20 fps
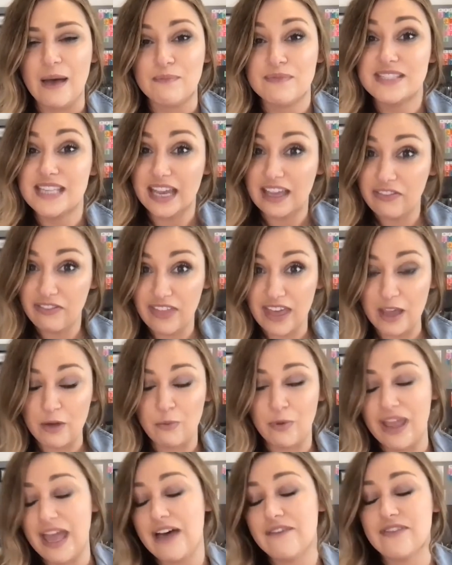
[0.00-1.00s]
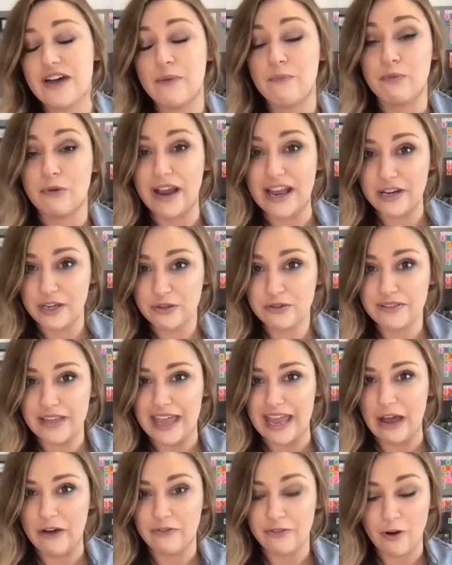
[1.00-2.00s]
Second thing, we have a brand new
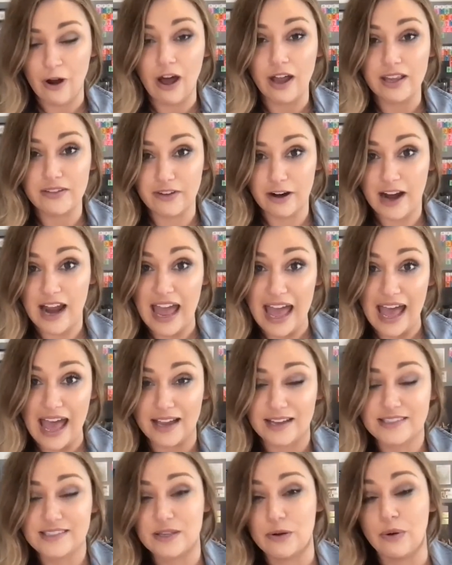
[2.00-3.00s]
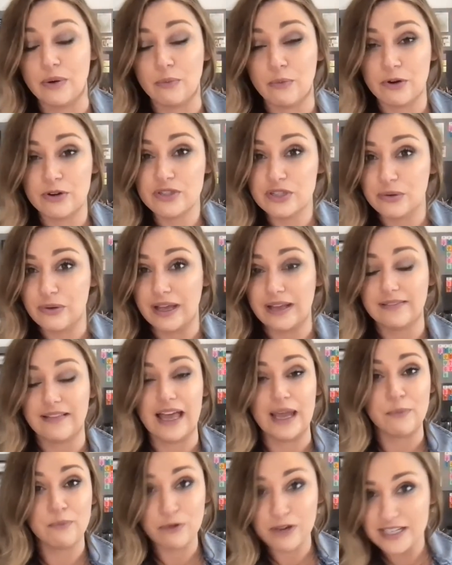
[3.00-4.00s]
layout for all of our hacks. So when we're doing
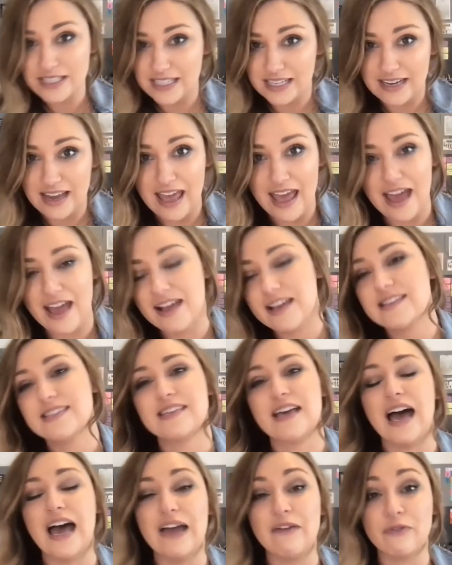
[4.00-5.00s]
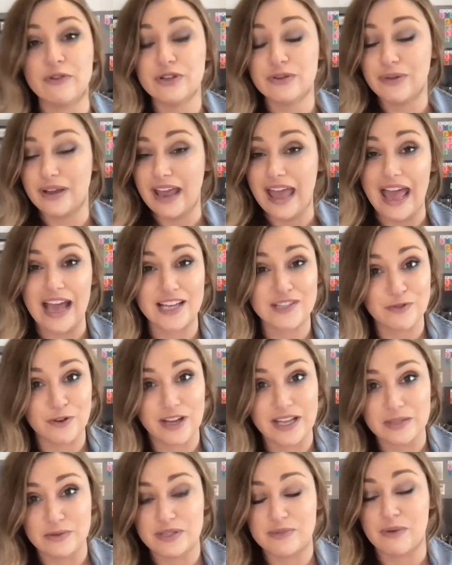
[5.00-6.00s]
like preteen hacks, if we're doing hacks for
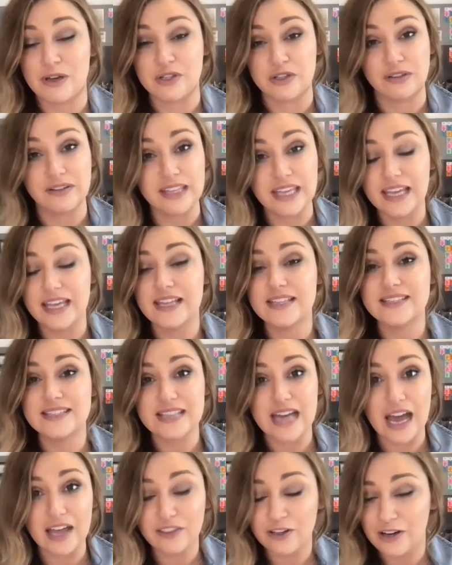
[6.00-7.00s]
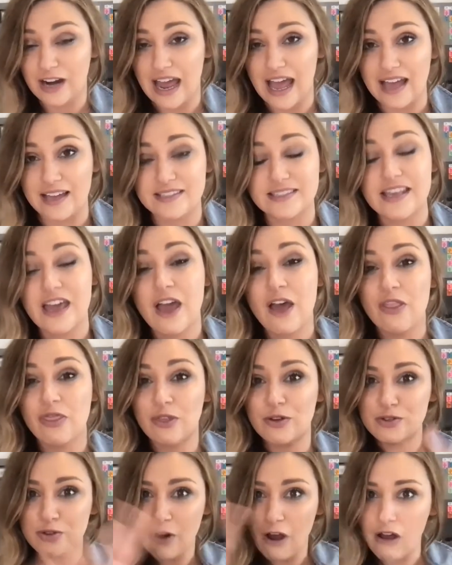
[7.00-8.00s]
kids with special needs, toddler hacks,
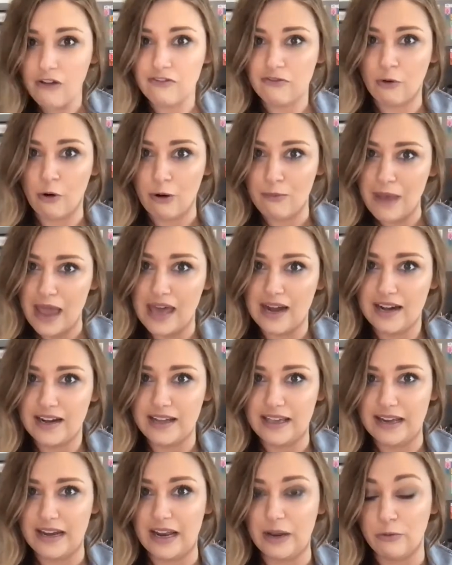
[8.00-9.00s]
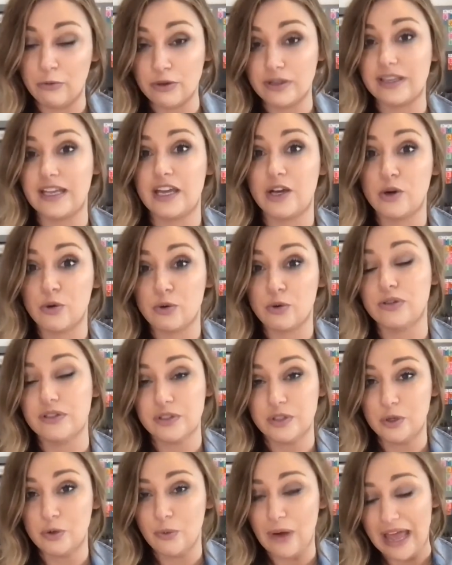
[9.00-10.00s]
those are all formatted in a really cool
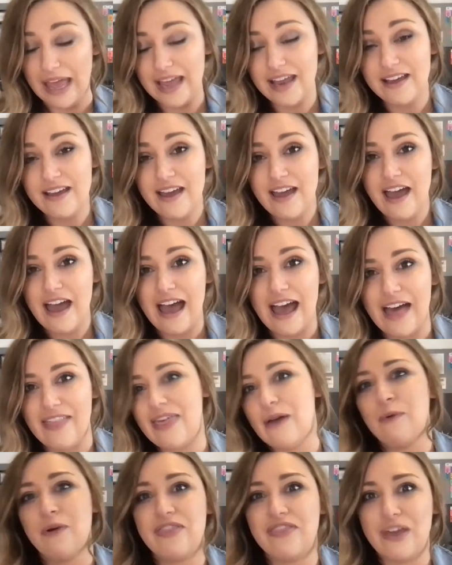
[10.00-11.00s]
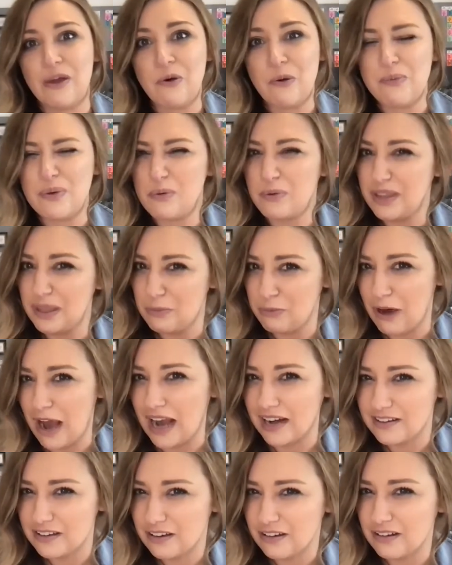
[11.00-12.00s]
new way that we think will be really
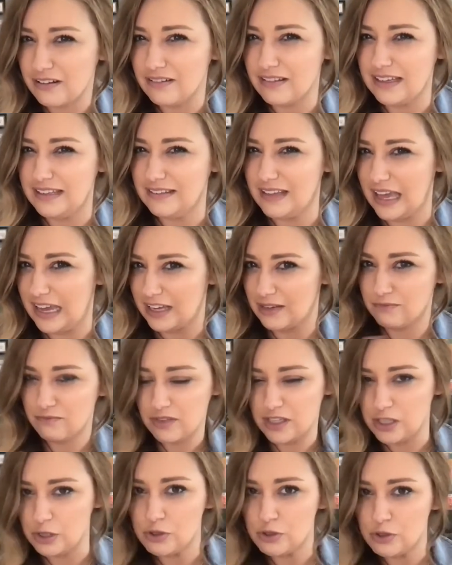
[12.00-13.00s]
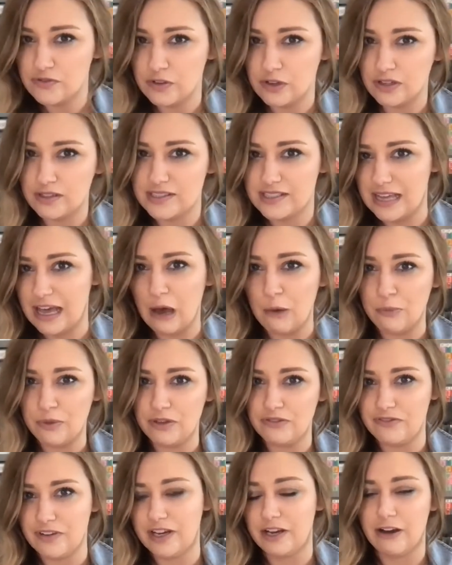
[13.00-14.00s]
practical and like useful to help
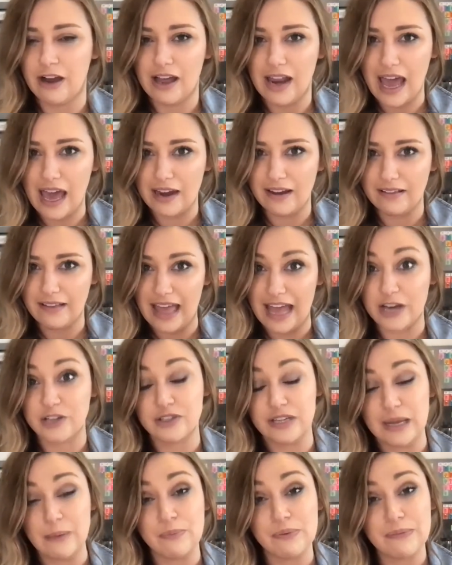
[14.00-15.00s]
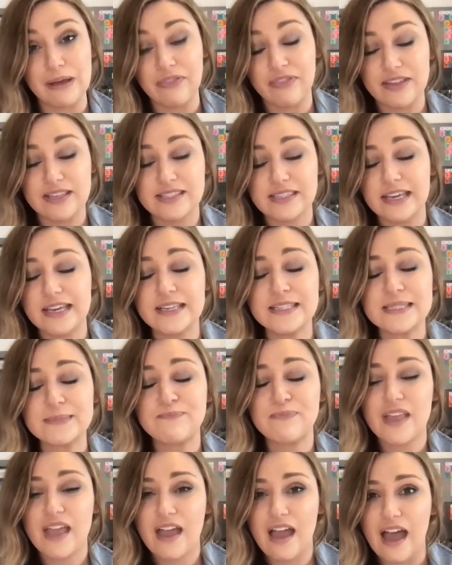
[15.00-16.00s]
you figure out how to actually implement these things.
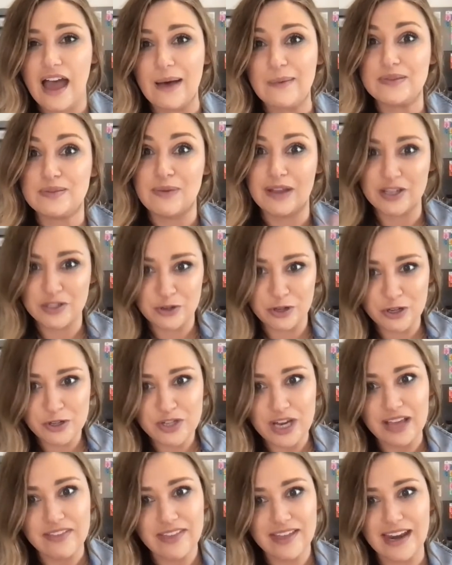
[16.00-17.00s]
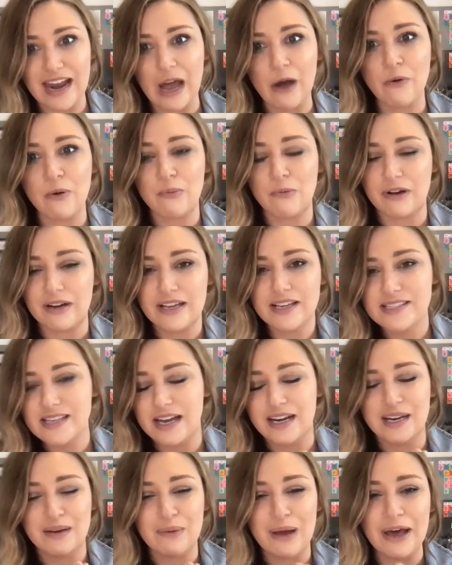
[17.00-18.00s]
So make sure you check that out. We're pretty
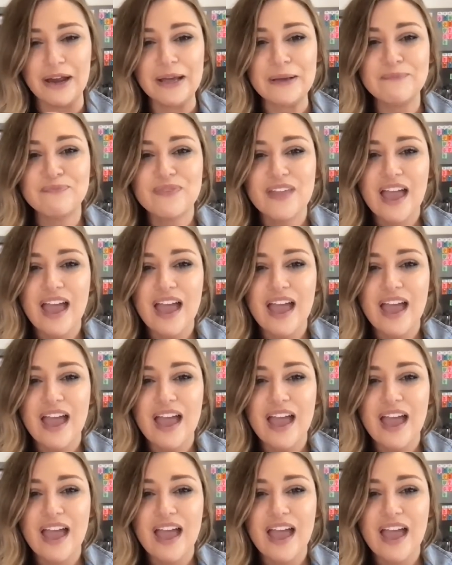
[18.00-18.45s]
excited about it.